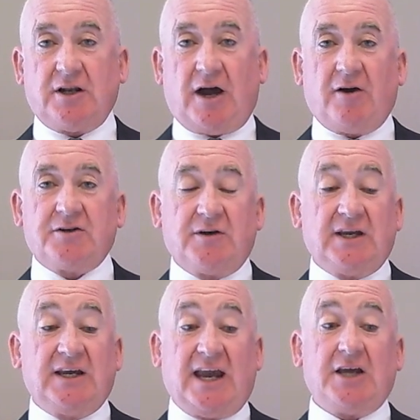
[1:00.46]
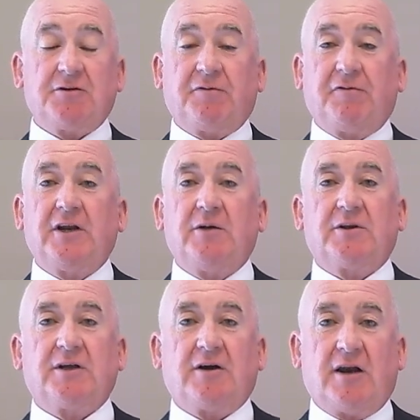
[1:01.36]
or to engage fully
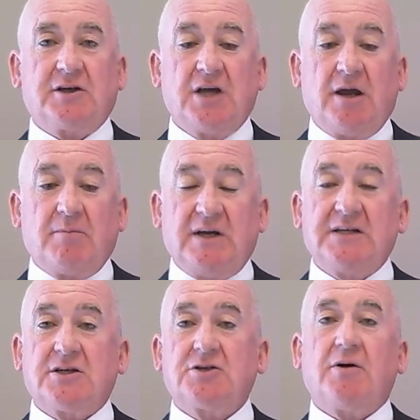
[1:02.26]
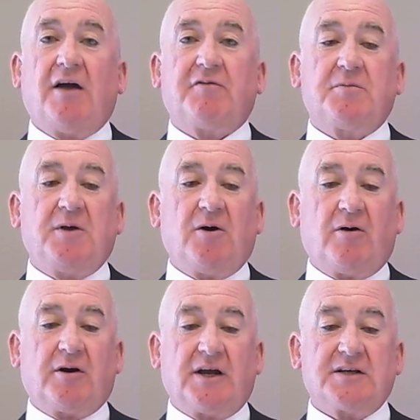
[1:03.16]
with the college means that you have to be
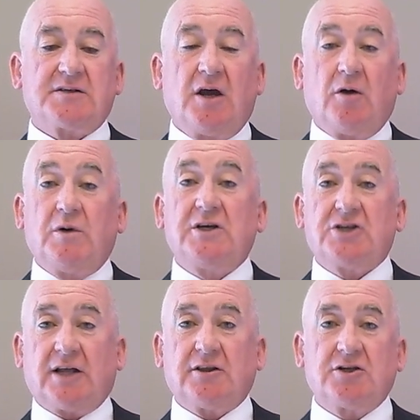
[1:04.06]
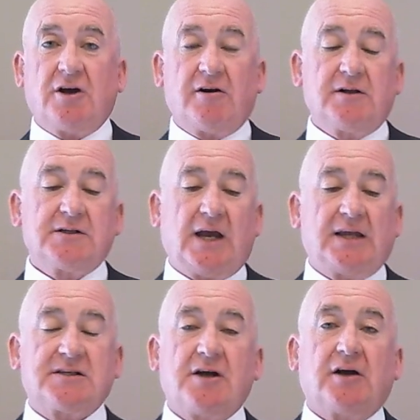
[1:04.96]
organised. We check the journals.
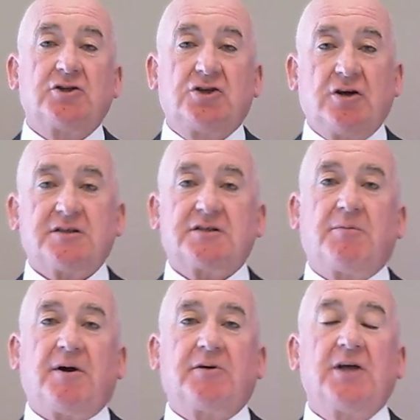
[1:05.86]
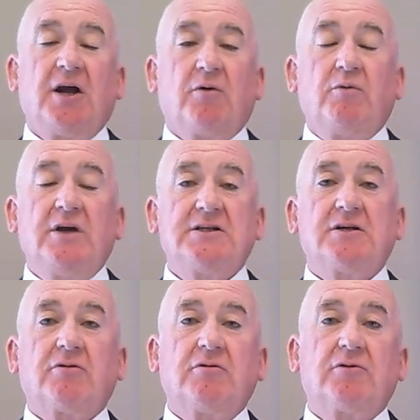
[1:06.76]
It's not just about
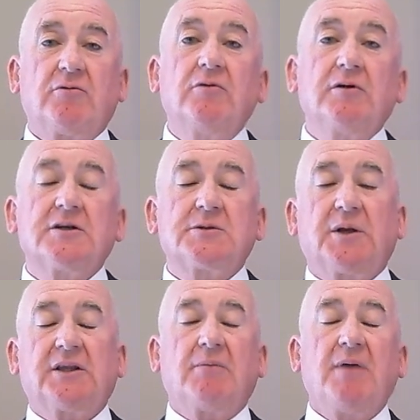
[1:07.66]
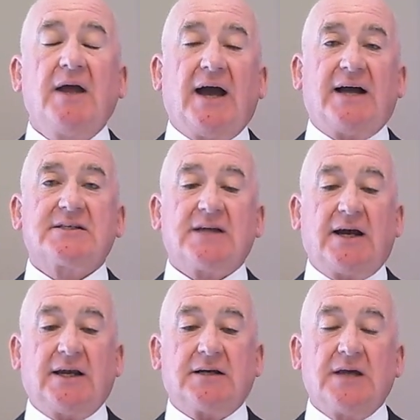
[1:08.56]
reading through the rules with them and
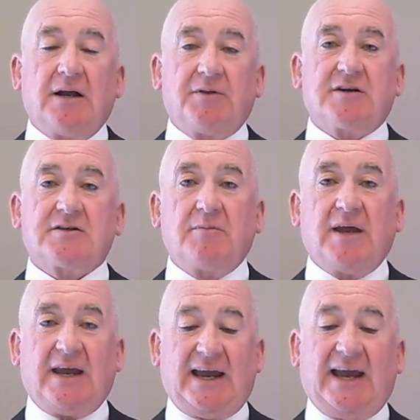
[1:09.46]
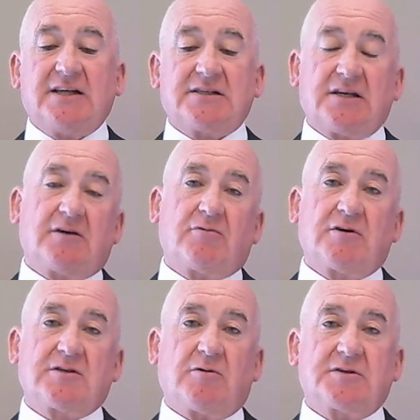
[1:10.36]
signing it. There's some excellent
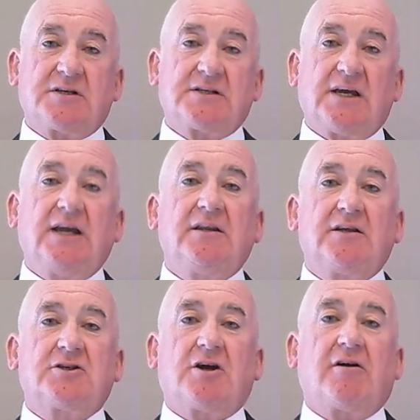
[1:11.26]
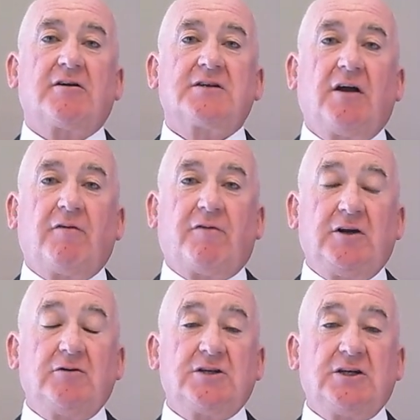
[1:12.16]
resources in the journals for
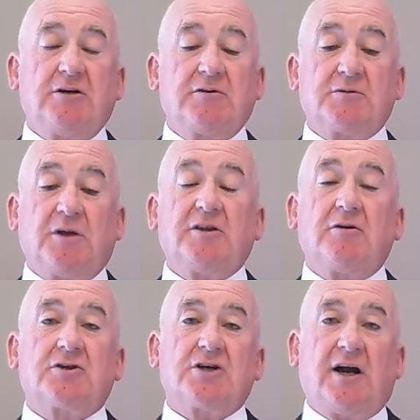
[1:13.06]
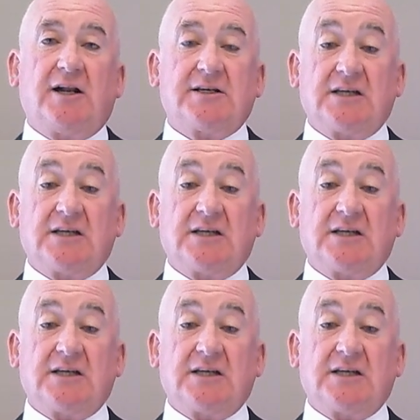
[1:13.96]
you to use with your child in